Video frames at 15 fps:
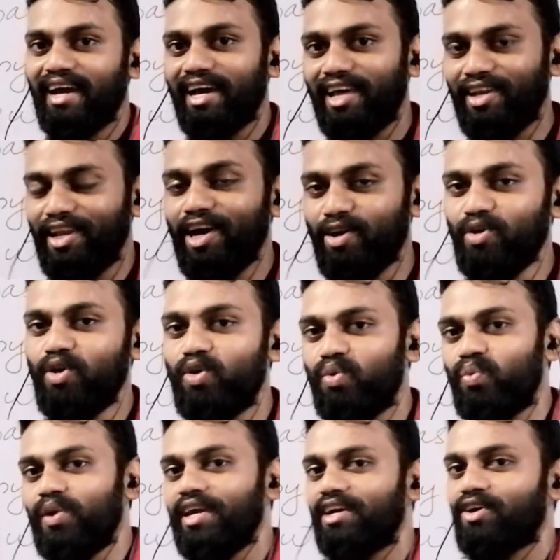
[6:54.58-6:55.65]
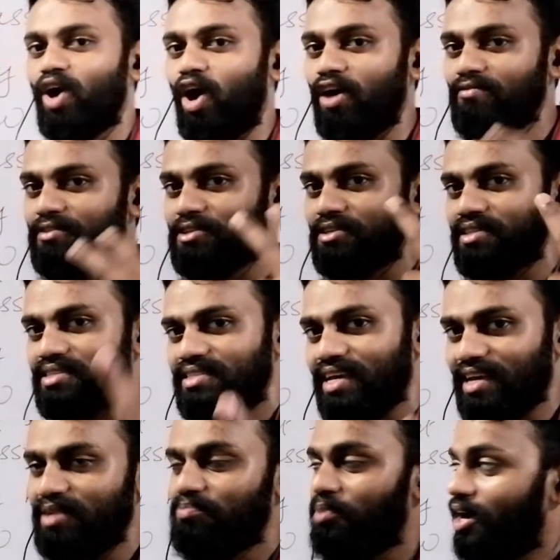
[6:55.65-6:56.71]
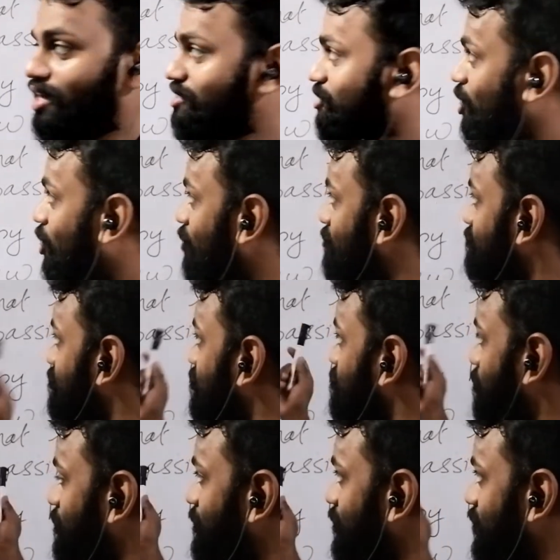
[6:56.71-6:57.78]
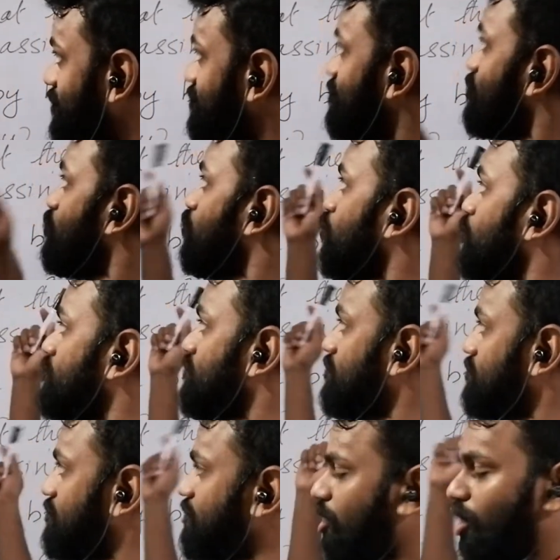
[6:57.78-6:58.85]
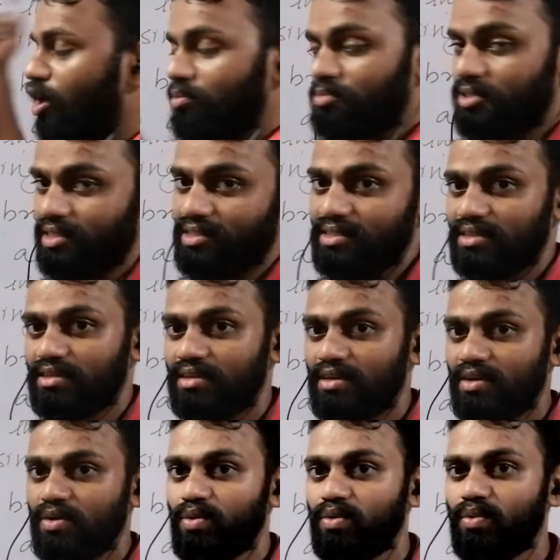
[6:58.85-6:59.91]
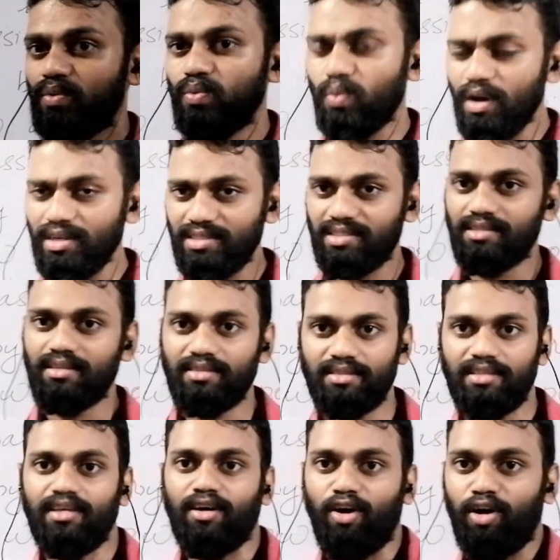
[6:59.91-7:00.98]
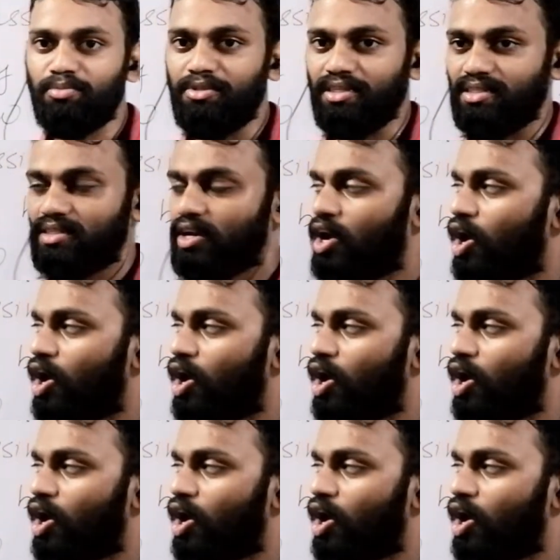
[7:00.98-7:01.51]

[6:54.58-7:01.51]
Now we are over to the second part of the predicate, which is the object. What's the object?